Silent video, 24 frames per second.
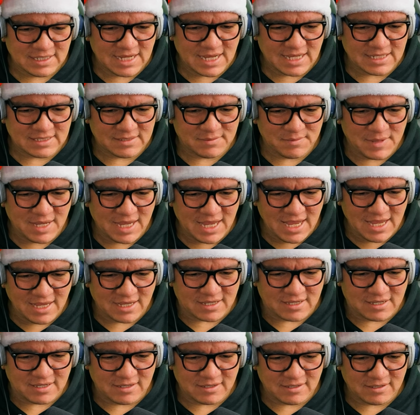some
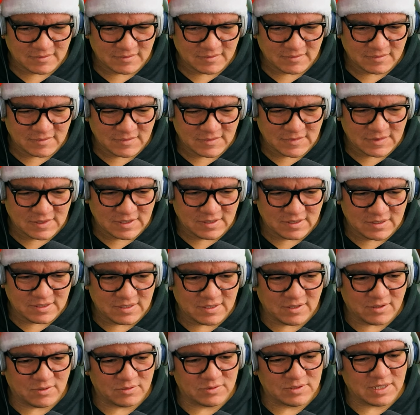ink.
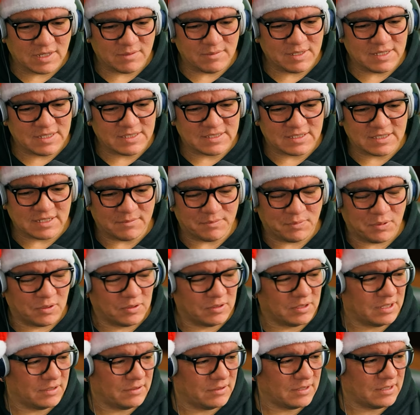Don't tell me he's going to
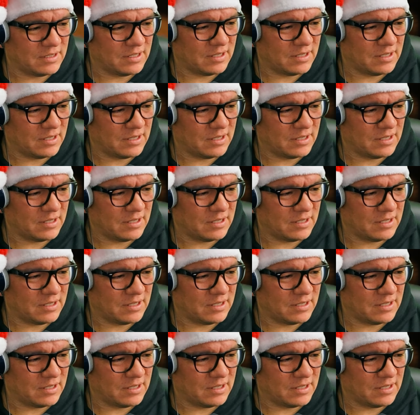pull a